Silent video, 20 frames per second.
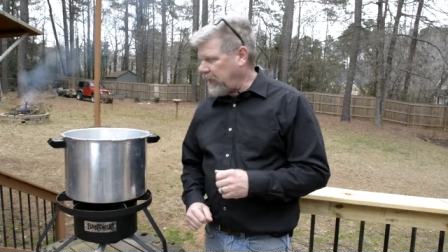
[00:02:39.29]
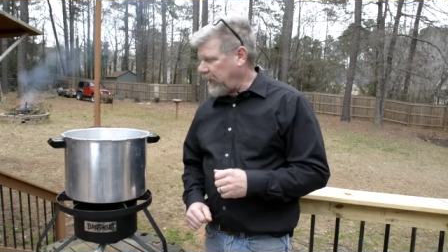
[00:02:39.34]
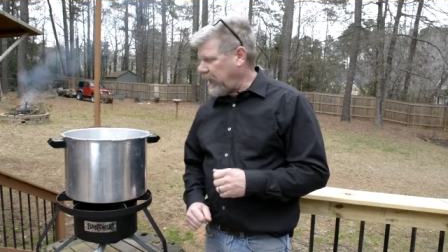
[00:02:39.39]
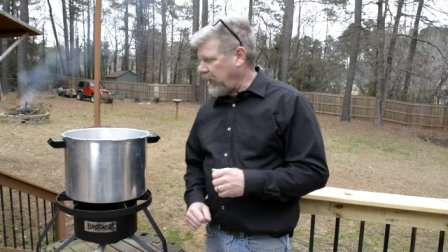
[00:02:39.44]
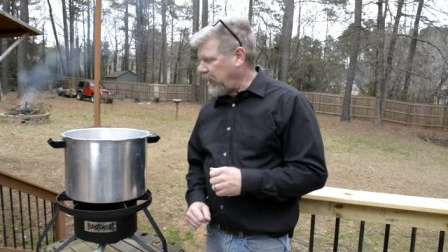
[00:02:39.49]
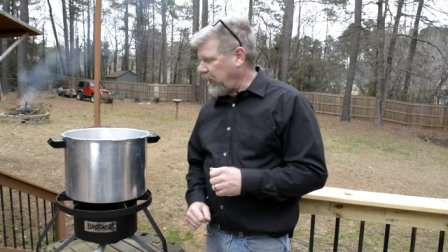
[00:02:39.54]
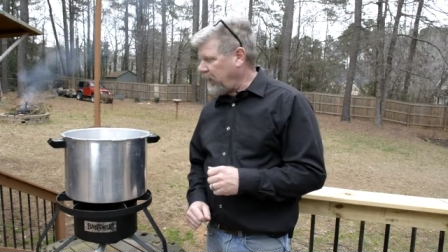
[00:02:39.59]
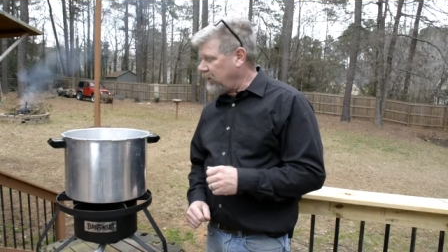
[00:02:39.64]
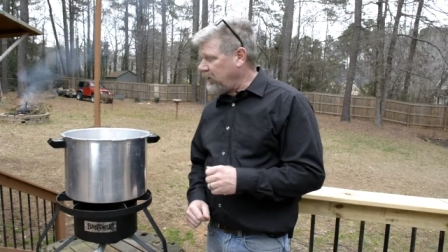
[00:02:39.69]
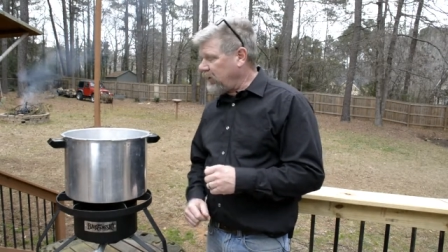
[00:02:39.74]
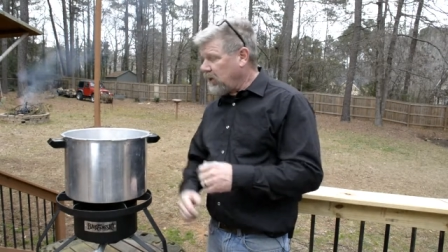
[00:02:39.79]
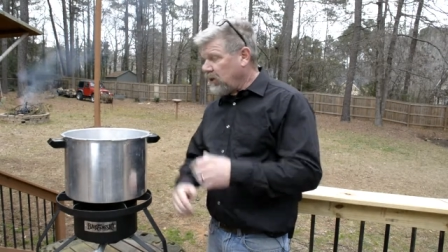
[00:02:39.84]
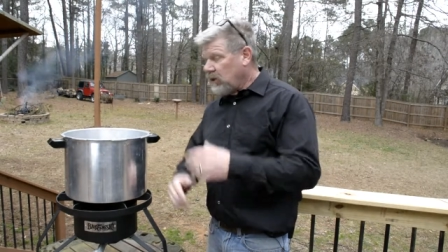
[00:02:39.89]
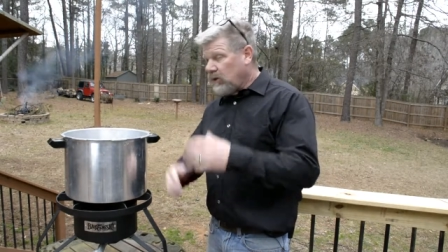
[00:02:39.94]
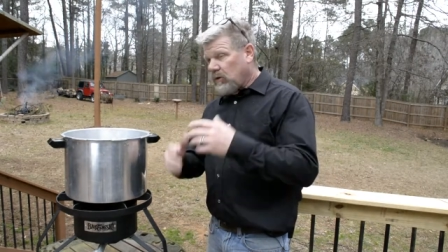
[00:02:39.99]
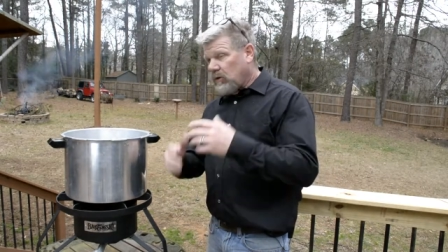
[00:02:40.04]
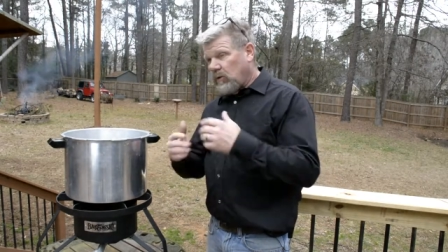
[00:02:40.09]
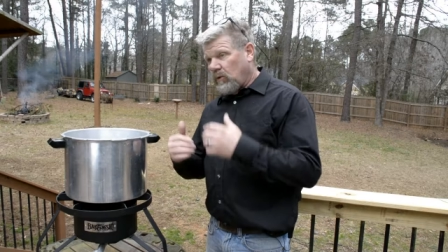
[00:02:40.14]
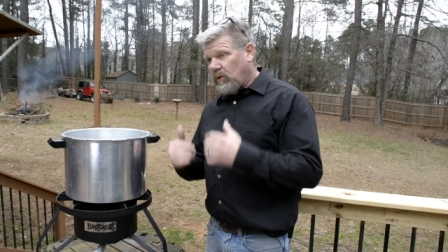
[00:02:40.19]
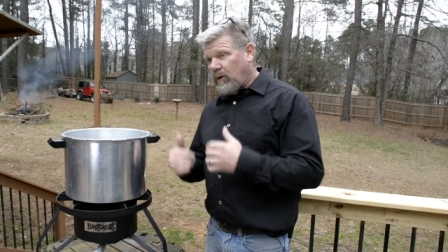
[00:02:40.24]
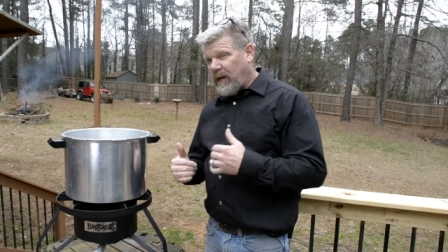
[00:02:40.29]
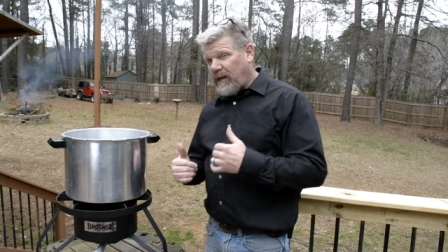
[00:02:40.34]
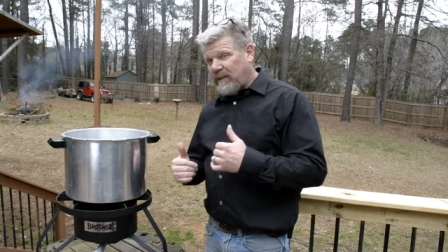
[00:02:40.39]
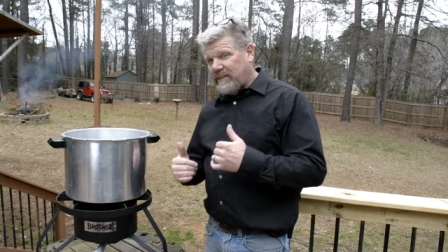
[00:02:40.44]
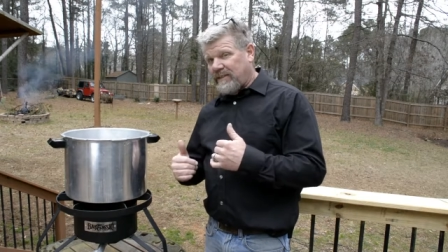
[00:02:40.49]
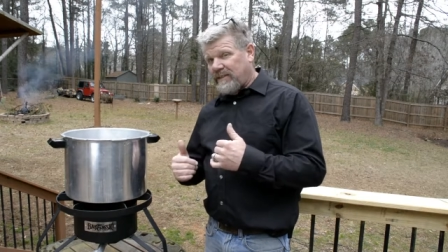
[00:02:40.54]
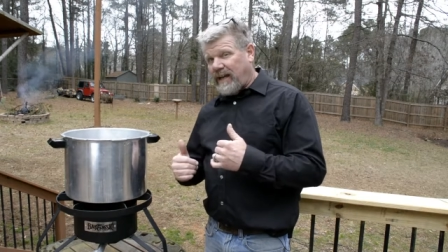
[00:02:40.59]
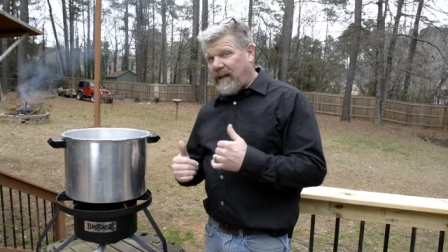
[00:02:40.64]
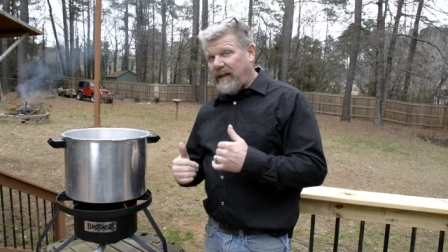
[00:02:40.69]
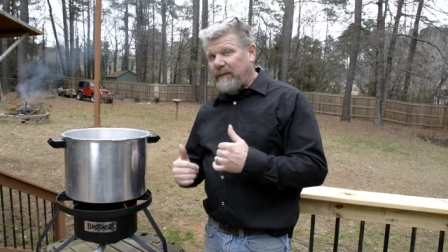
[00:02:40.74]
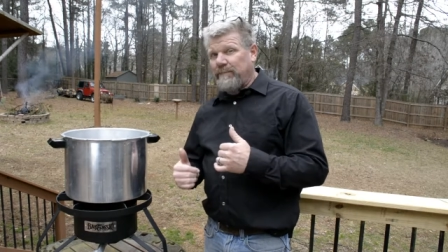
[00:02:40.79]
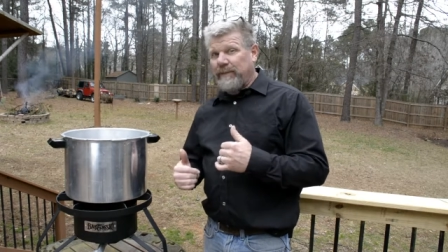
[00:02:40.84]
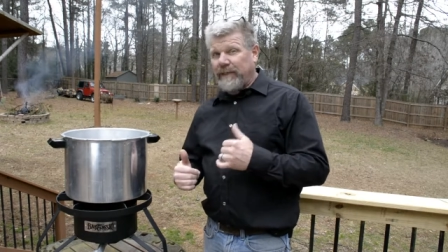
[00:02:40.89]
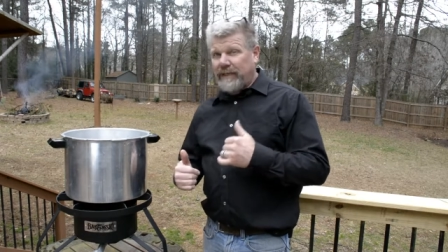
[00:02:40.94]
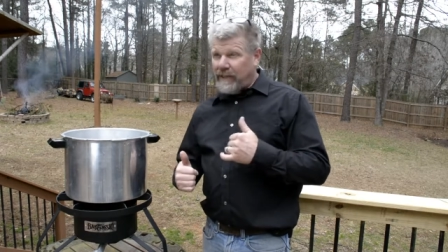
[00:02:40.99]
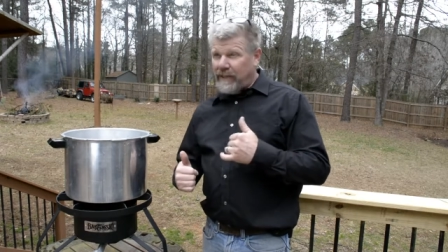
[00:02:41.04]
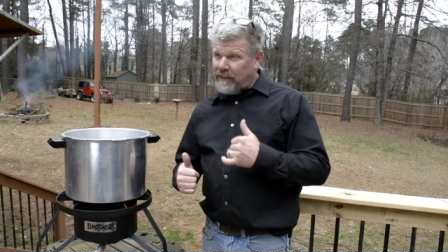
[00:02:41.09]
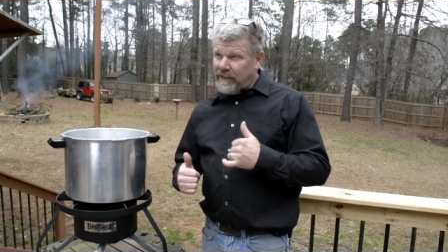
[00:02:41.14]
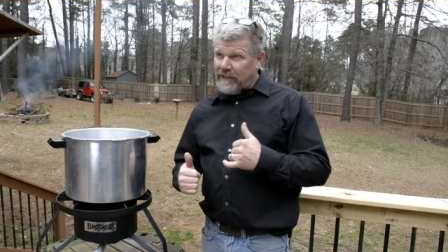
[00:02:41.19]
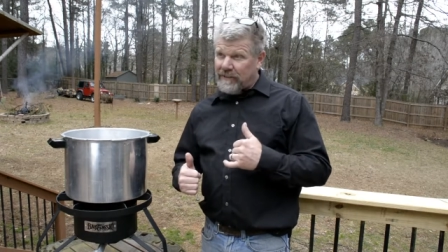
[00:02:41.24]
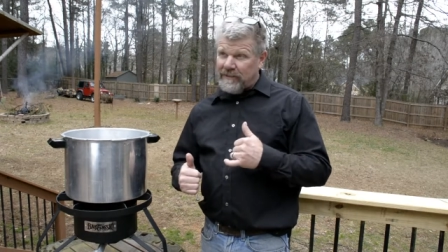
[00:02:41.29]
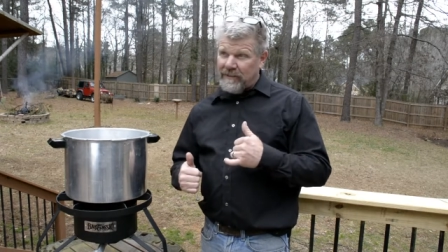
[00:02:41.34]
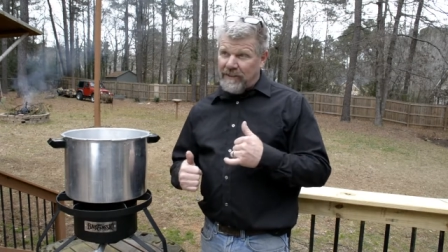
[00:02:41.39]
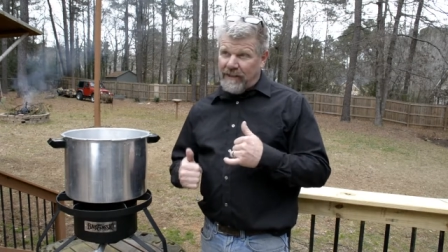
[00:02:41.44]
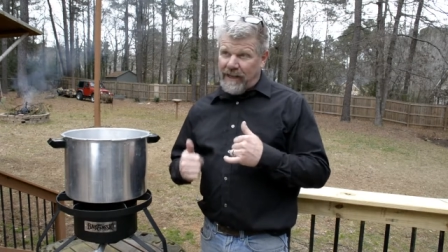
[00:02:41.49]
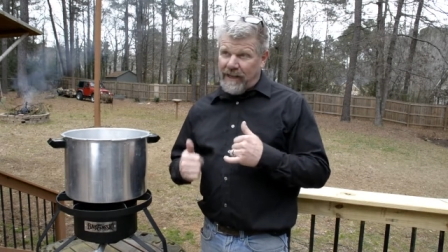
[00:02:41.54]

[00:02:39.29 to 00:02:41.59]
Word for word: And we're outside because the